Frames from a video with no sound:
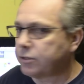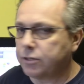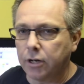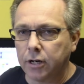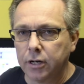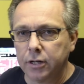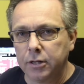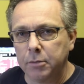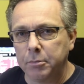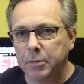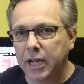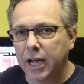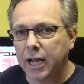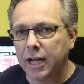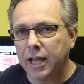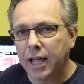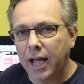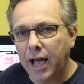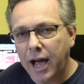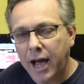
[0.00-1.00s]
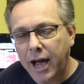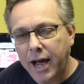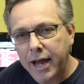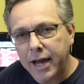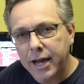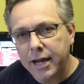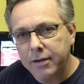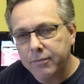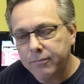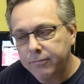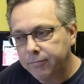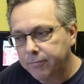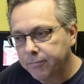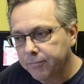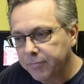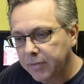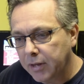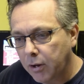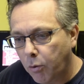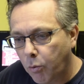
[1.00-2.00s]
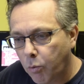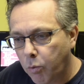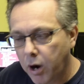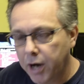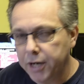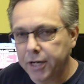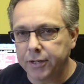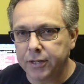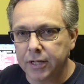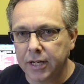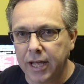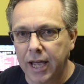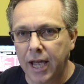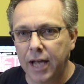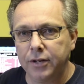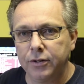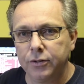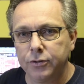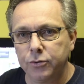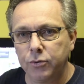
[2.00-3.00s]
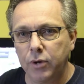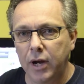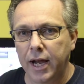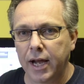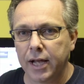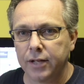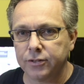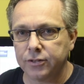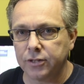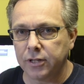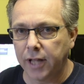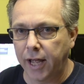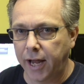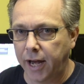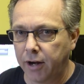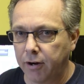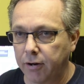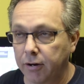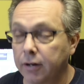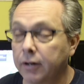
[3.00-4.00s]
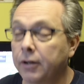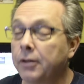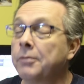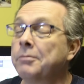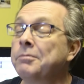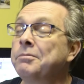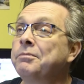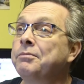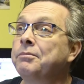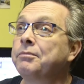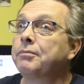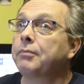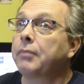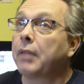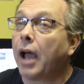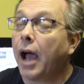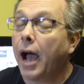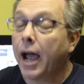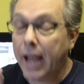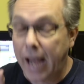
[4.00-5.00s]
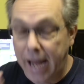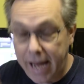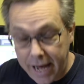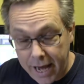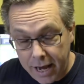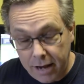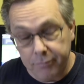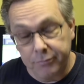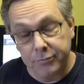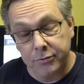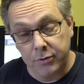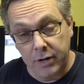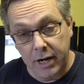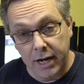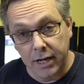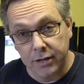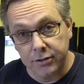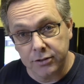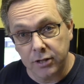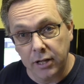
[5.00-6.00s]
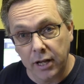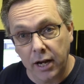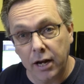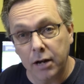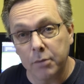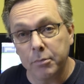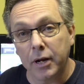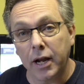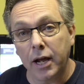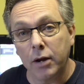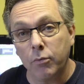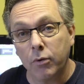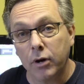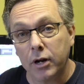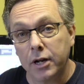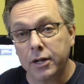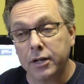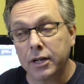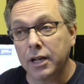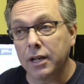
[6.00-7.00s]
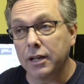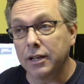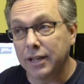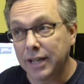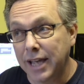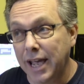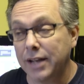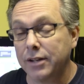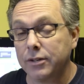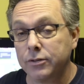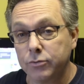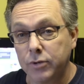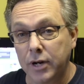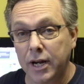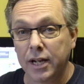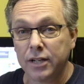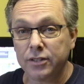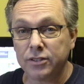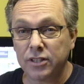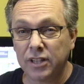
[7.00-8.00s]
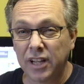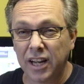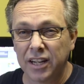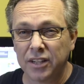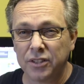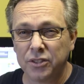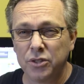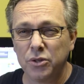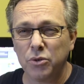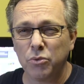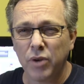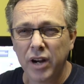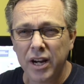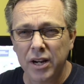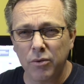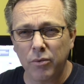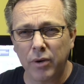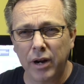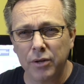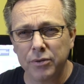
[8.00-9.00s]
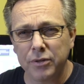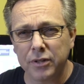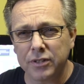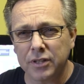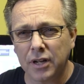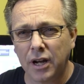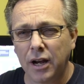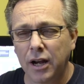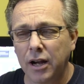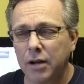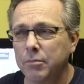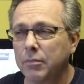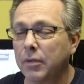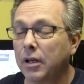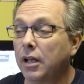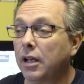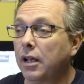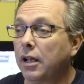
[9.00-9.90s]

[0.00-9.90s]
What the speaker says: start at the beginning. I wanted to get Dragon's Lair. I have Dragon's Lair, but I wanted to get Dragon's Lair 2. Right around the time